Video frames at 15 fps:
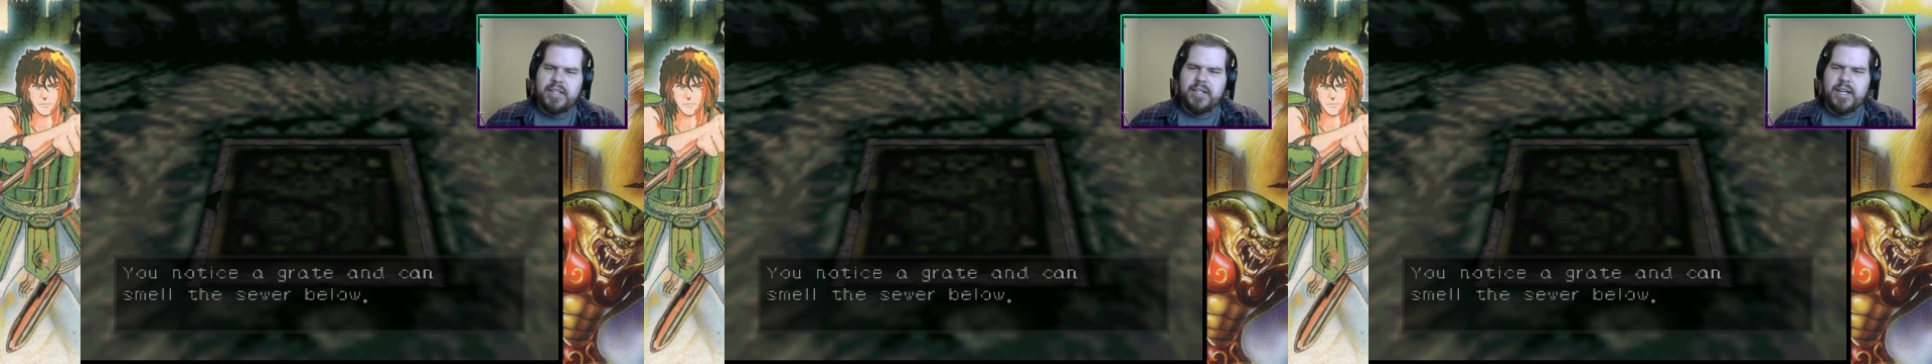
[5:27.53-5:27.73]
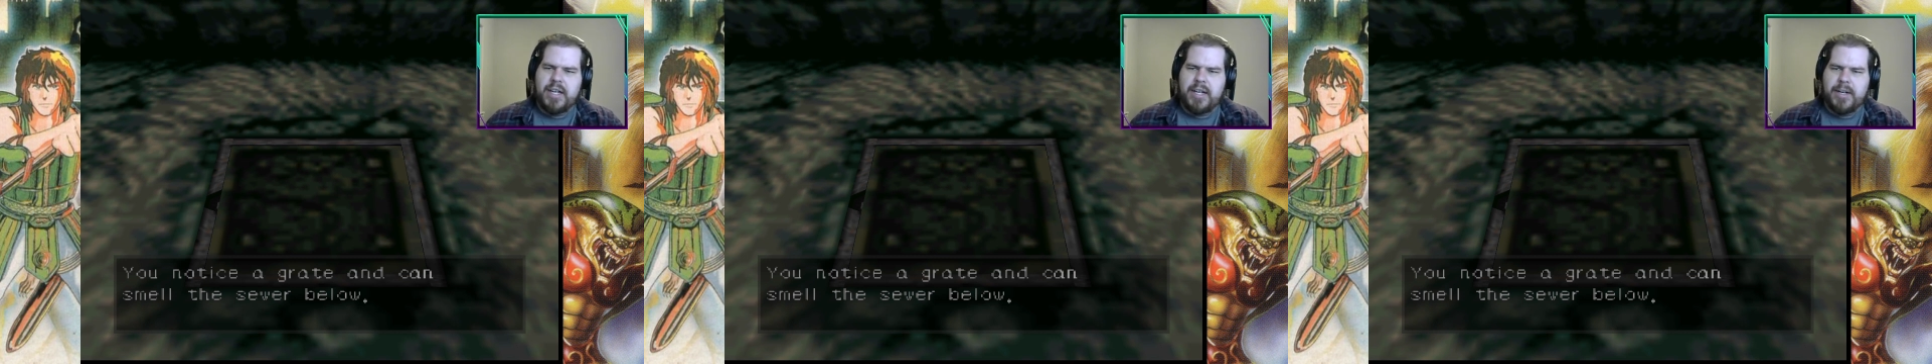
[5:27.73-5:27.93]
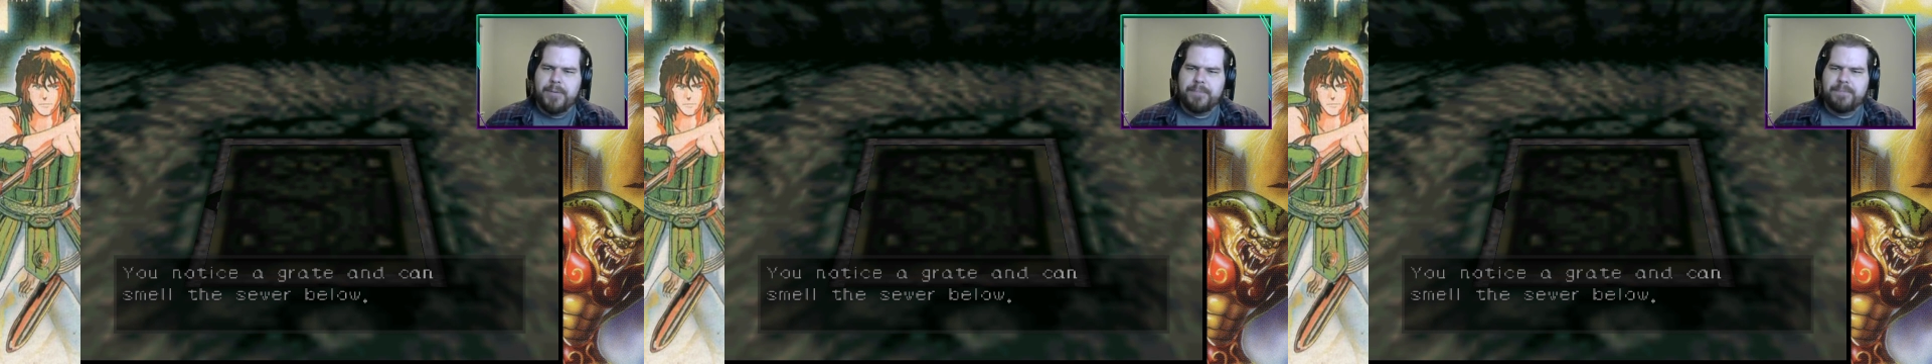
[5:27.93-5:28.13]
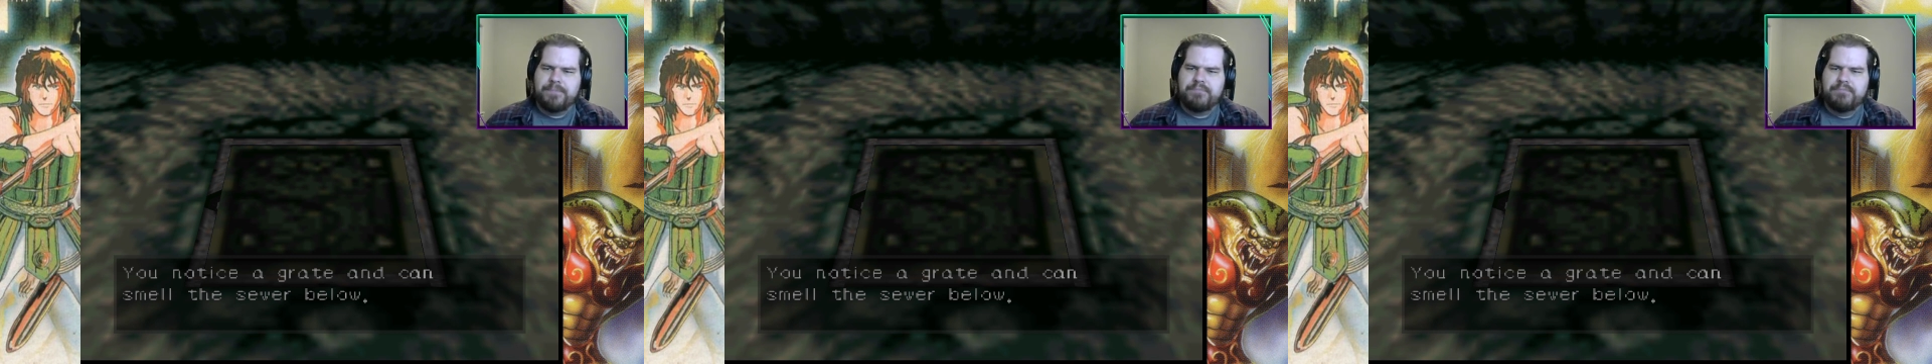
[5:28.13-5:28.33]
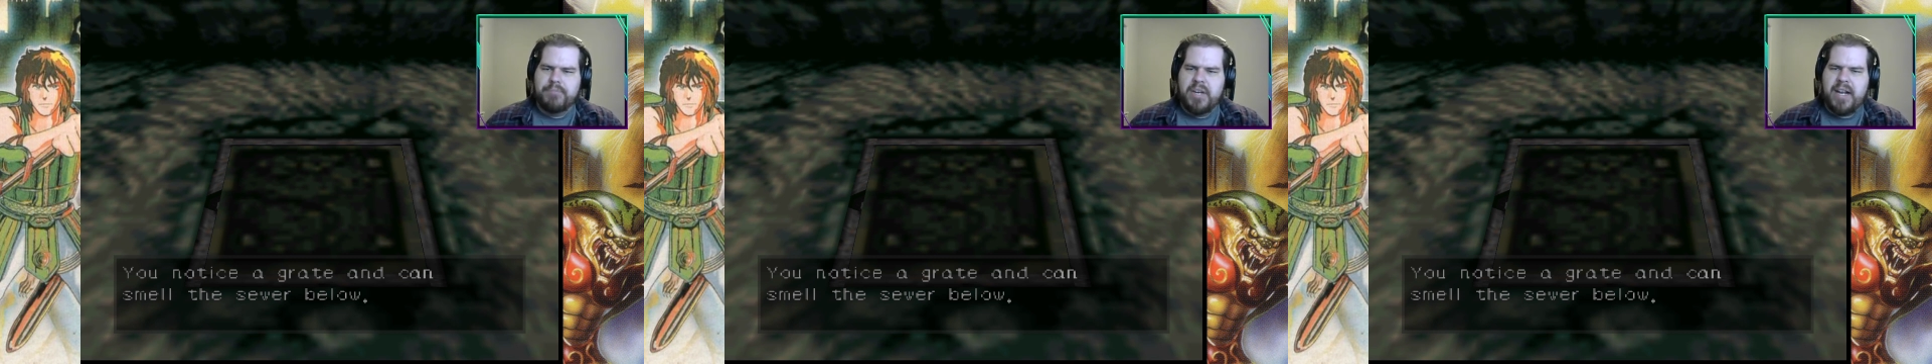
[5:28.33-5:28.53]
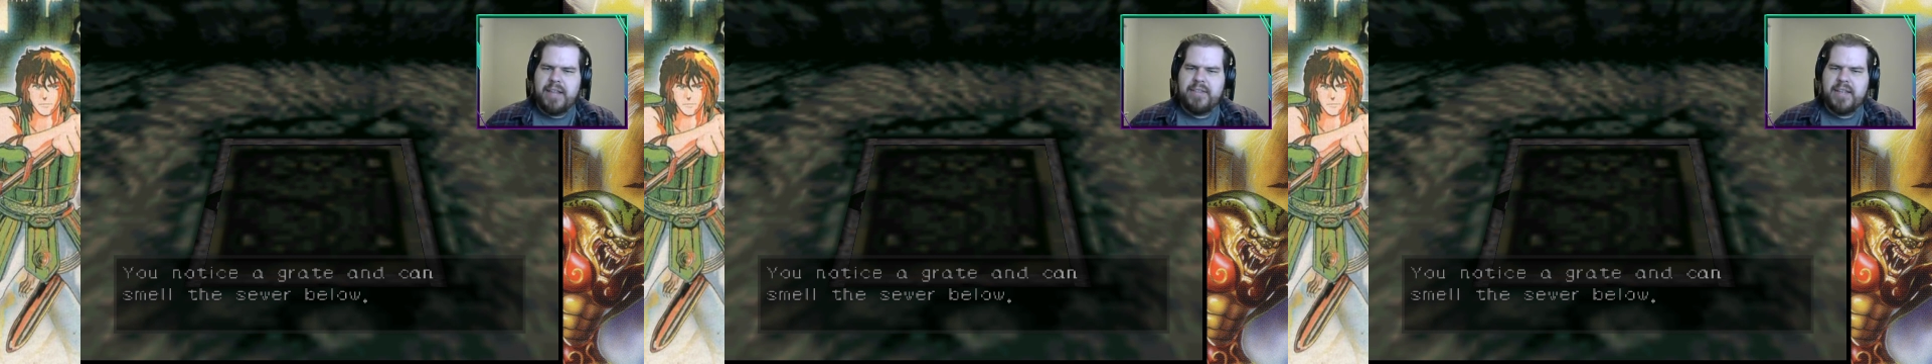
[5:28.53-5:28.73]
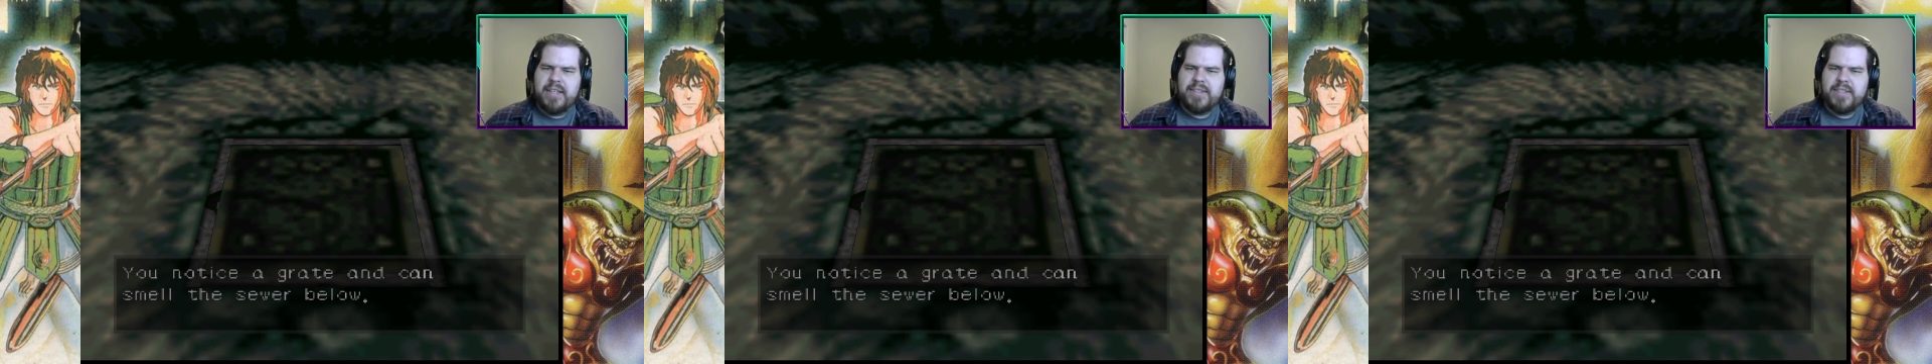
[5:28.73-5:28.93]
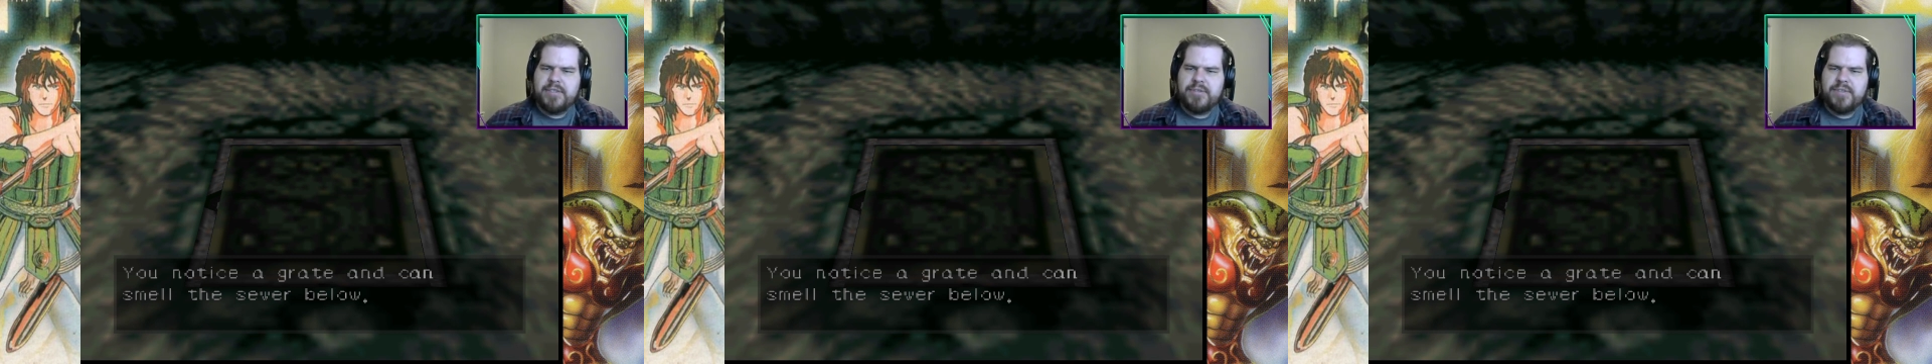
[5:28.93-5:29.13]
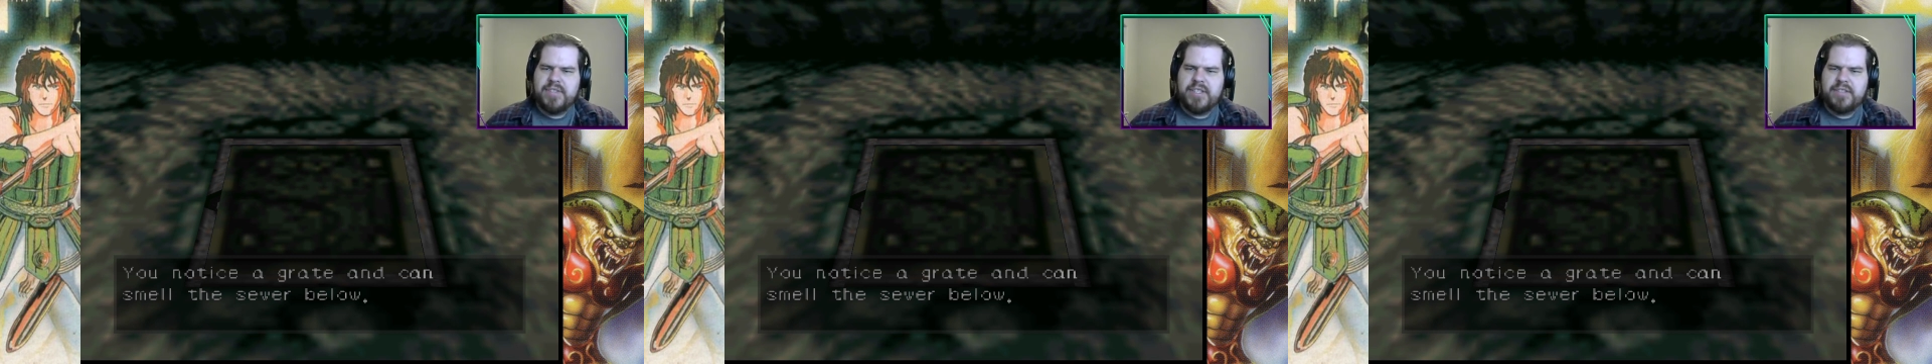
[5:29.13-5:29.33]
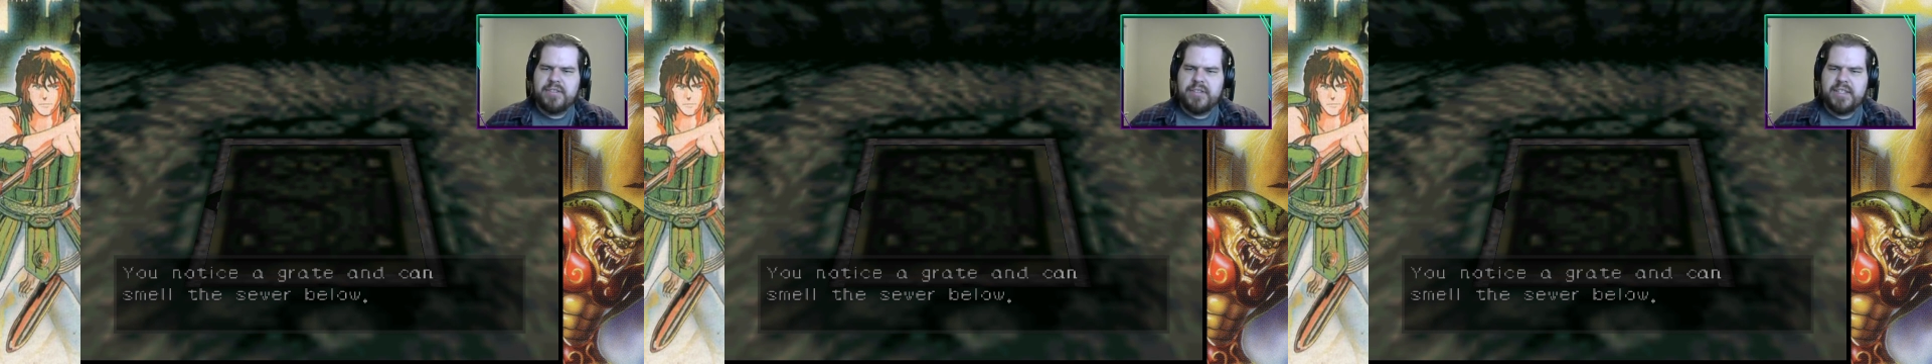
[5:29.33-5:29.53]
But I think it's
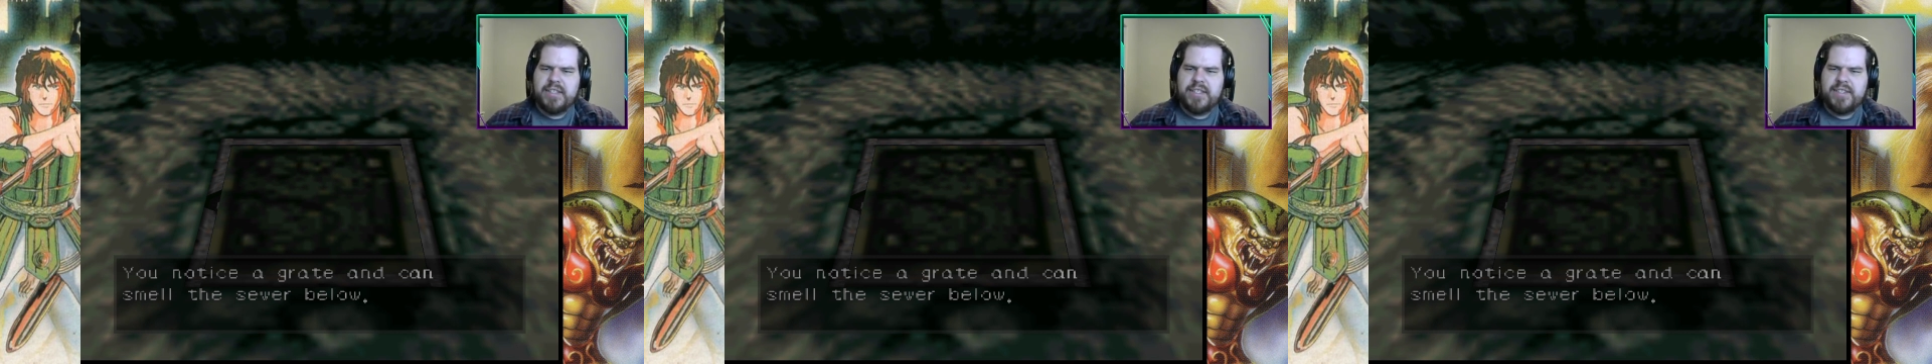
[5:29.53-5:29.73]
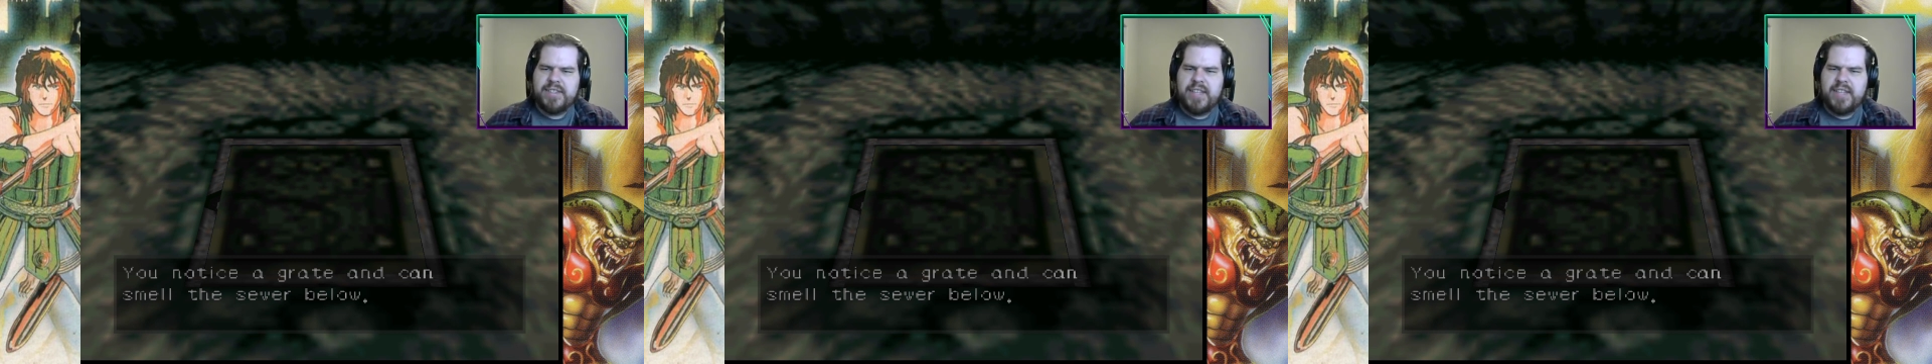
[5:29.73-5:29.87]
interesting to look at these